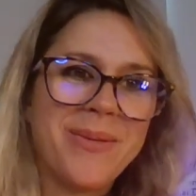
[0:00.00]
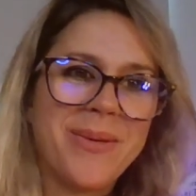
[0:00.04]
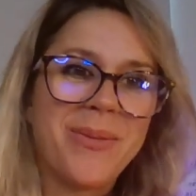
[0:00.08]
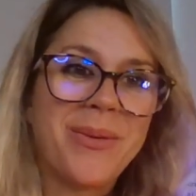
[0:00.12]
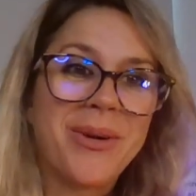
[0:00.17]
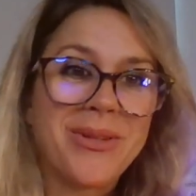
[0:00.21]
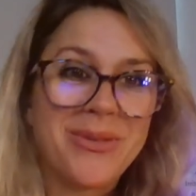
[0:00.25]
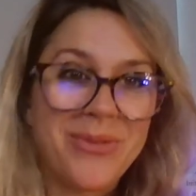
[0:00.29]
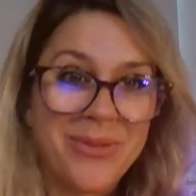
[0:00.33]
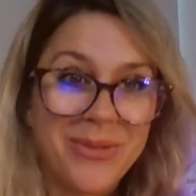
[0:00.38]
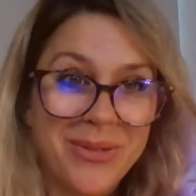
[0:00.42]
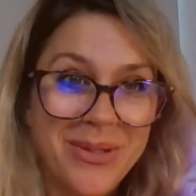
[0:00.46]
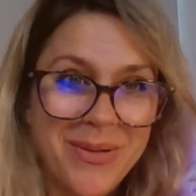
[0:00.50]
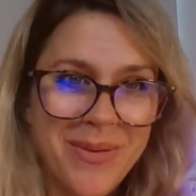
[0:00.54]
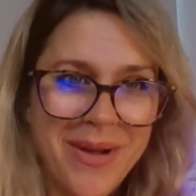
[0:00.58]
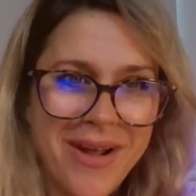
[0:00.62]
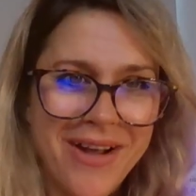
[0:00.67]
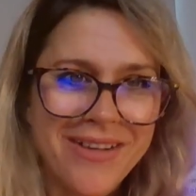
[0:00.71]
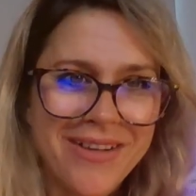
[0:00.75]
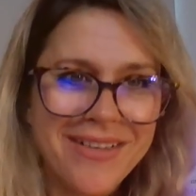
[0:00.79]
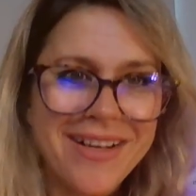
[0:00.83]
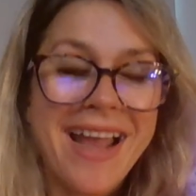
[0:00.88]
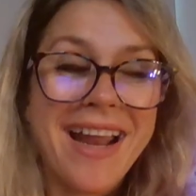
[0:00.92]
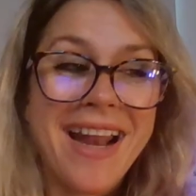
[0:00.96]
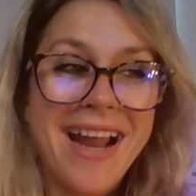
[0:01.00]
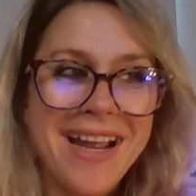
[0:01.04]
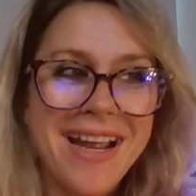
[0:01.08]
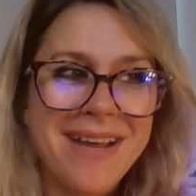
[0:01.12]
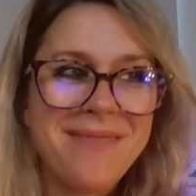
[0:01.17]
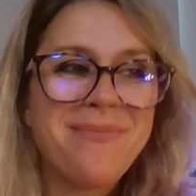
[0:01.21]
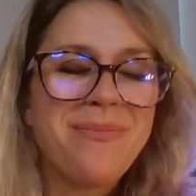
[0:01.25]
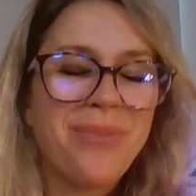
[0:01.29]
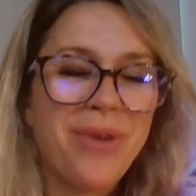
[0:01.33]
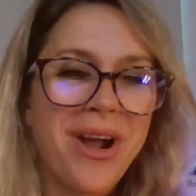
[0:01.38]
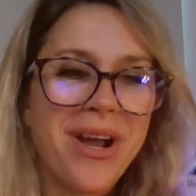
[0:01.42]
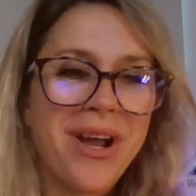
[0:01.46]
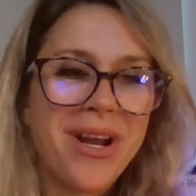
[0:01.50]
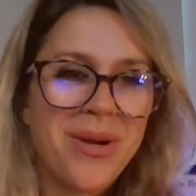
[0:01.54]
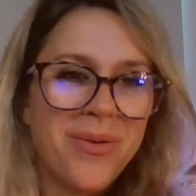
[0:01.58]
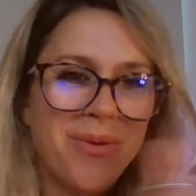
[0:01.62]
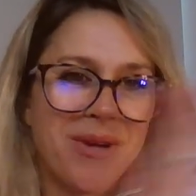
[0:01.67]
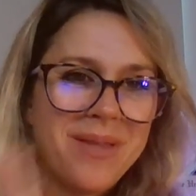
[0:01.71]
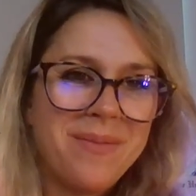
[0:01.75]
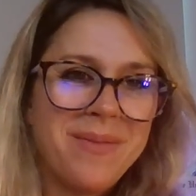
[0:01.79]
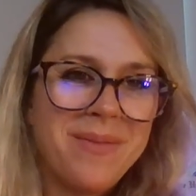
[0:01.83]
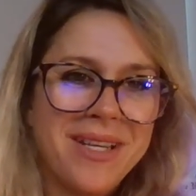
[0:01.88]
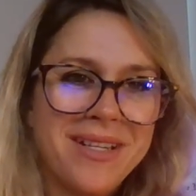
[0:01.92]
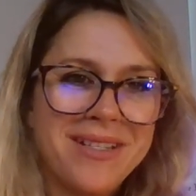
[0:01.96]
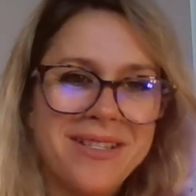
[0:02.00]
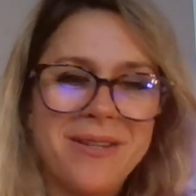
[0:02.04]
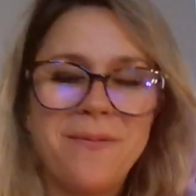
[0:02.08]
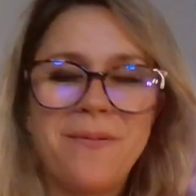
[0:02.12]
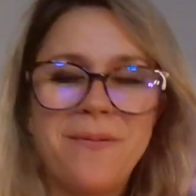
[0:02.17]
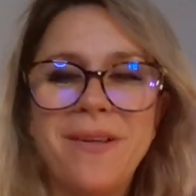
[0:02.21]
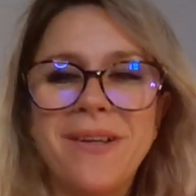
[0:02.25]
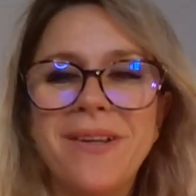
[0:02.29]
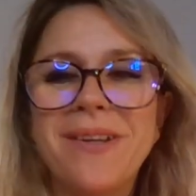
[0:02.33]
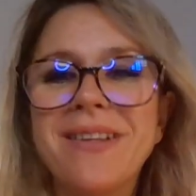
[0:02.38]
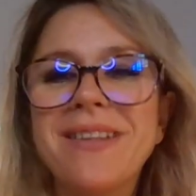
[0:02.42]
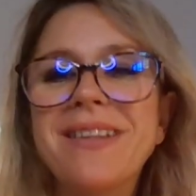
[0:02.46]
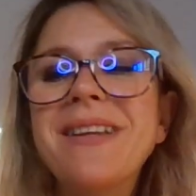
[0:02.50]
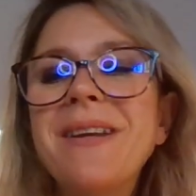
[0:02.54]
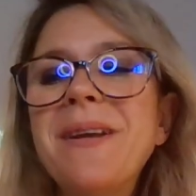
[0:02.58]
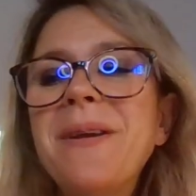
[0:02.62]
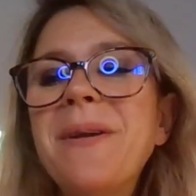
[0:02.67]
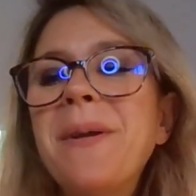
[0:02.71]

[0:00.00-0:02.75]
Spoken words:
It worked really well, and I brought it with me into the field.